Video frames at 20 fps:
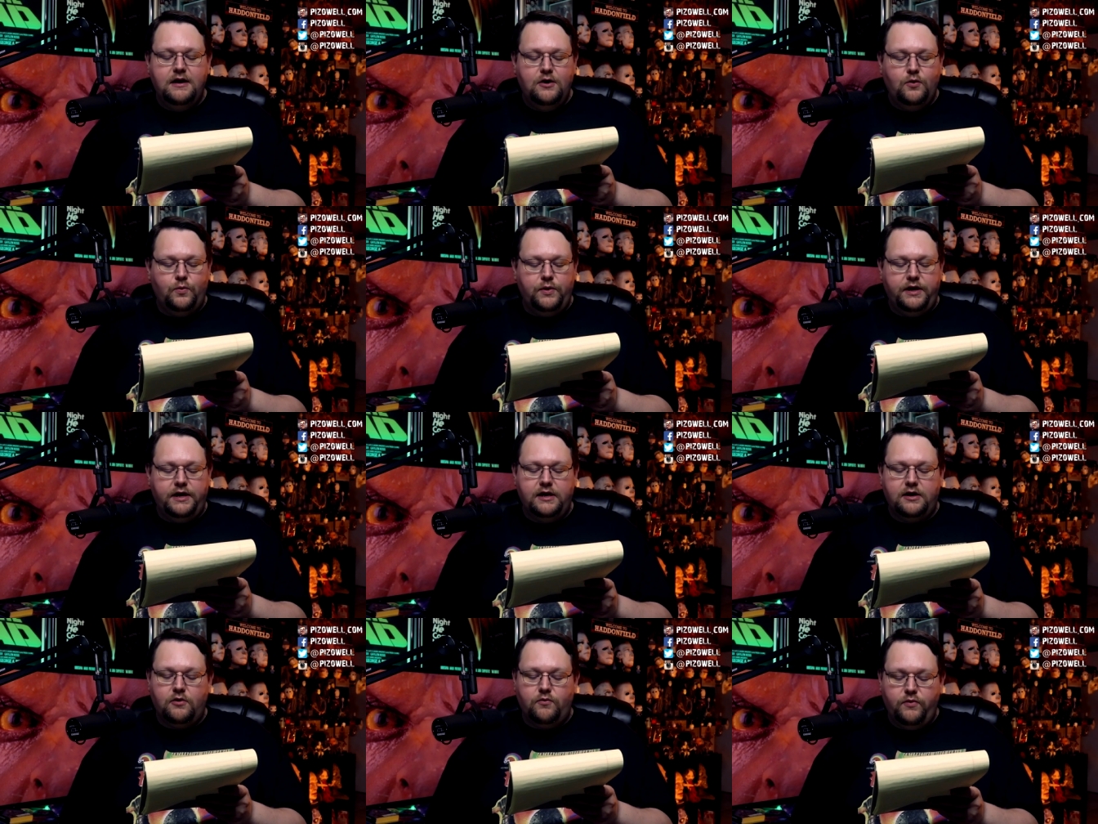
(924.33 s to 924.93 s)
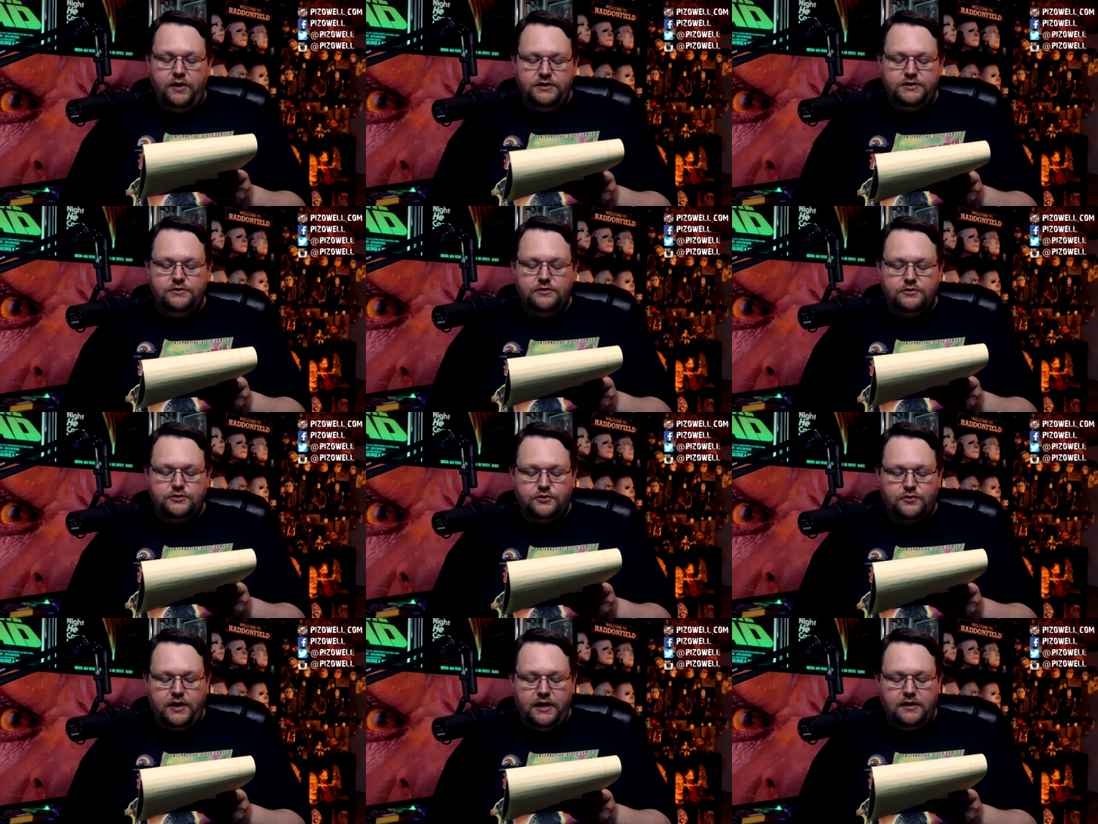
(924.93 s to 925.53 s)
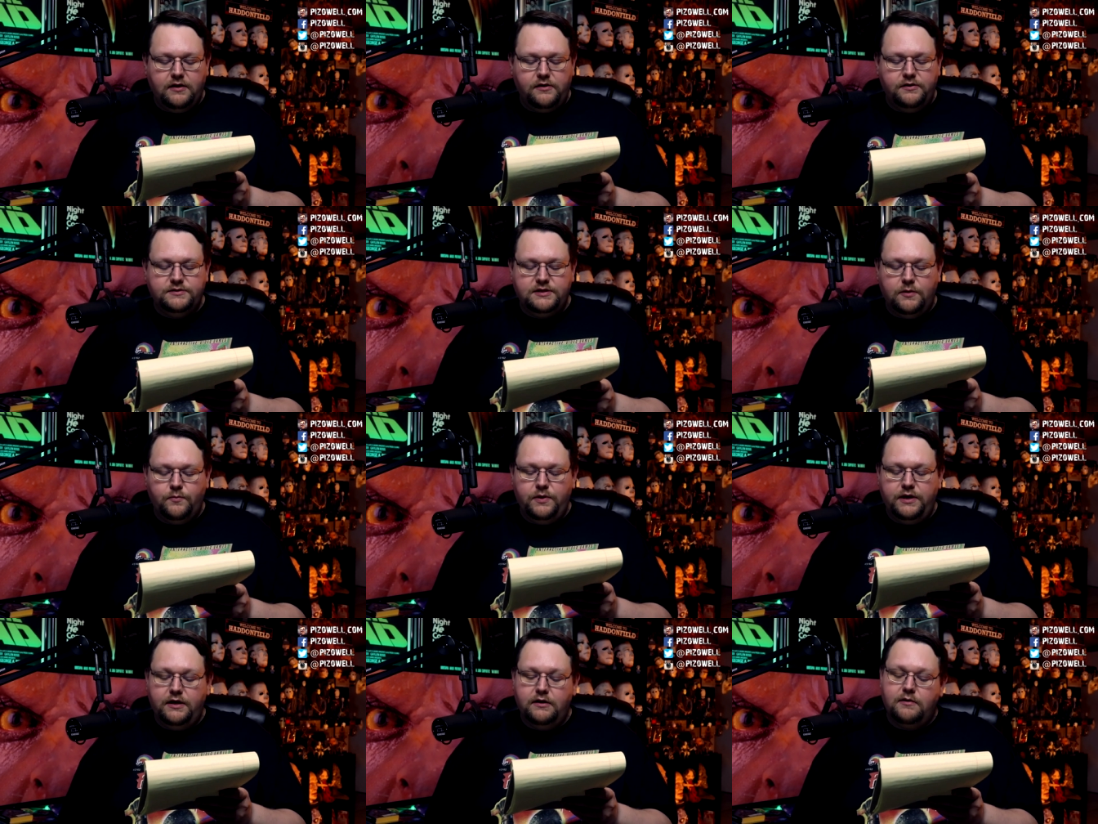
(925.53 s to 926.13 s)
We get original trailers,
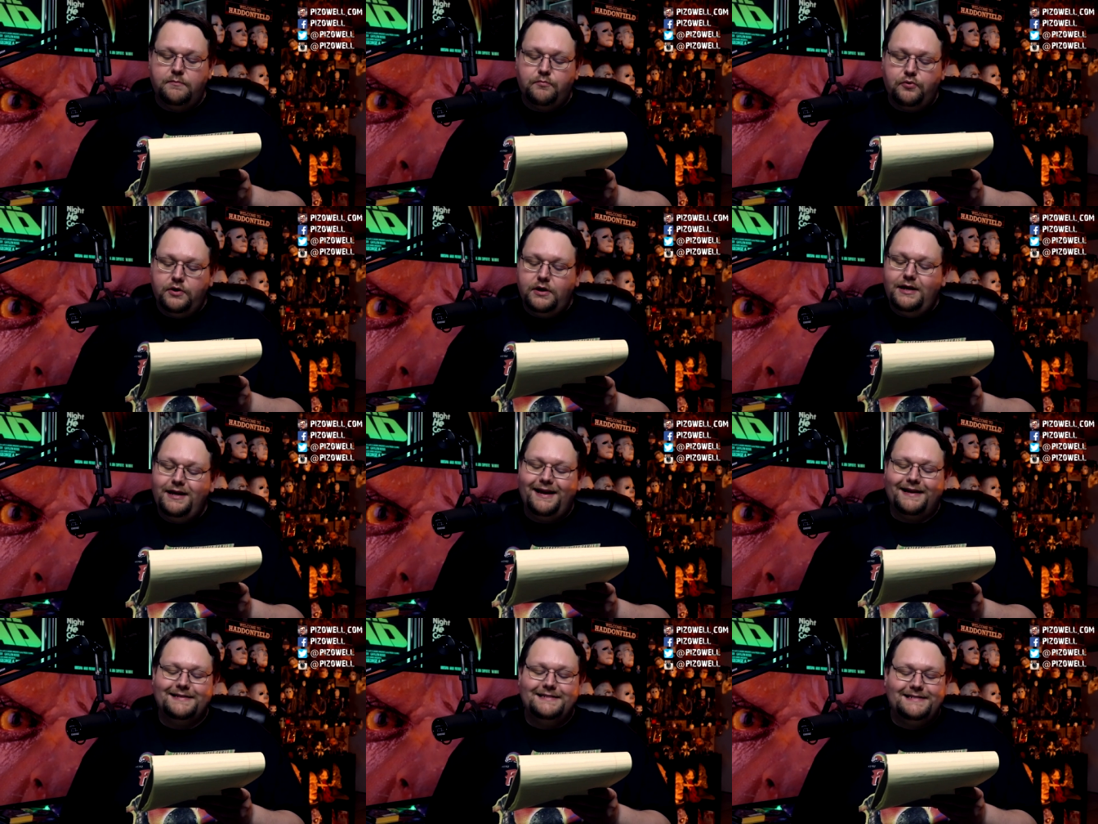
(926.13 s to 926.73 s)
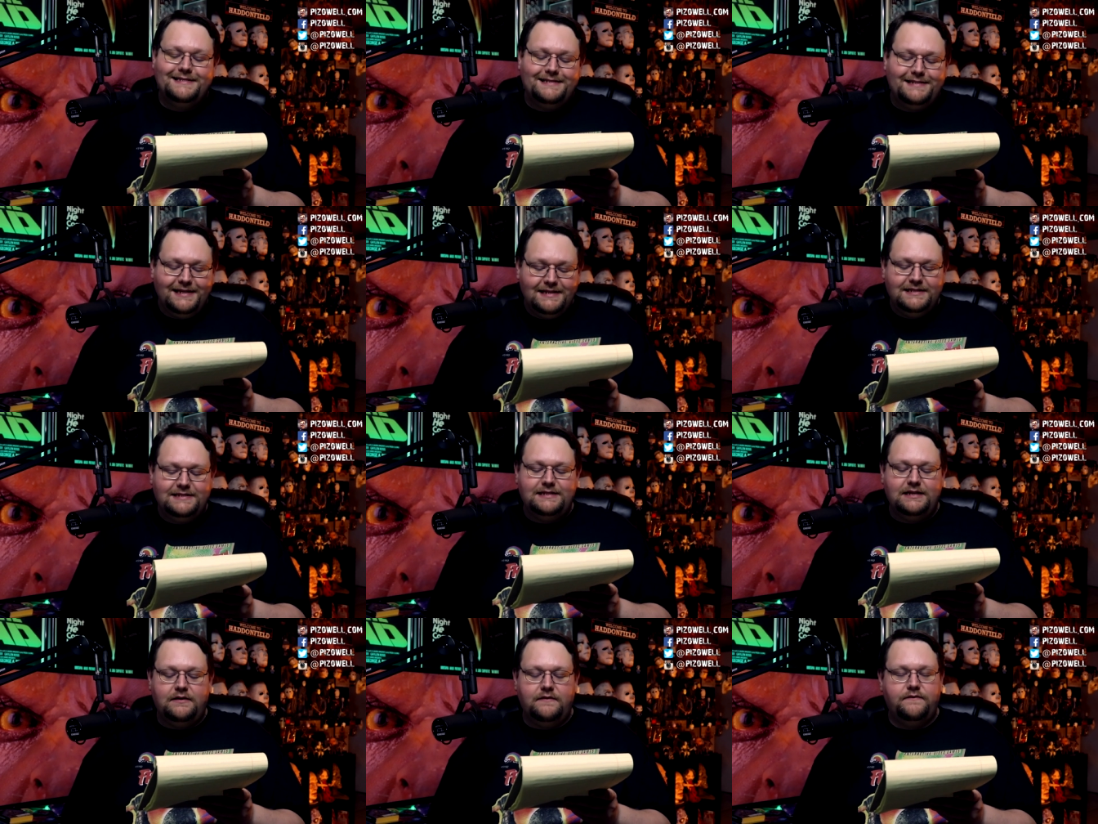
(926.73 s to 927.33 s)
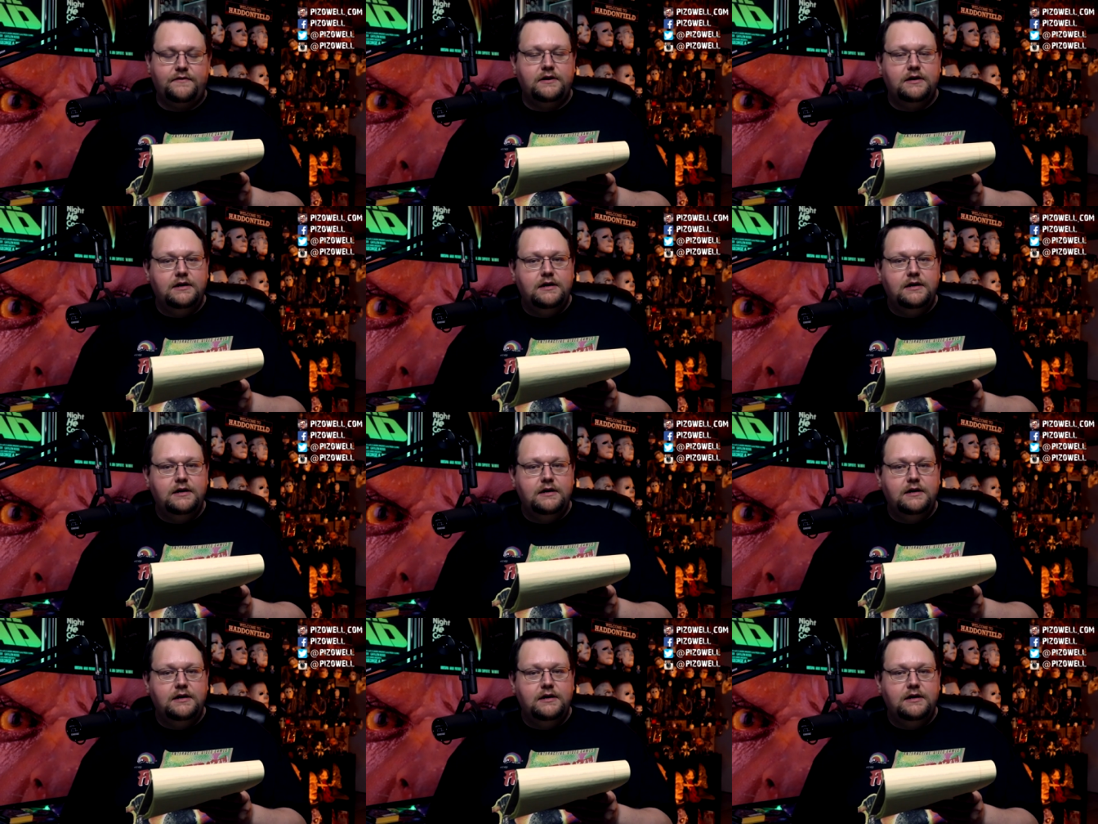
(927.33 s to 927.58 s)
and we get a pretty extensive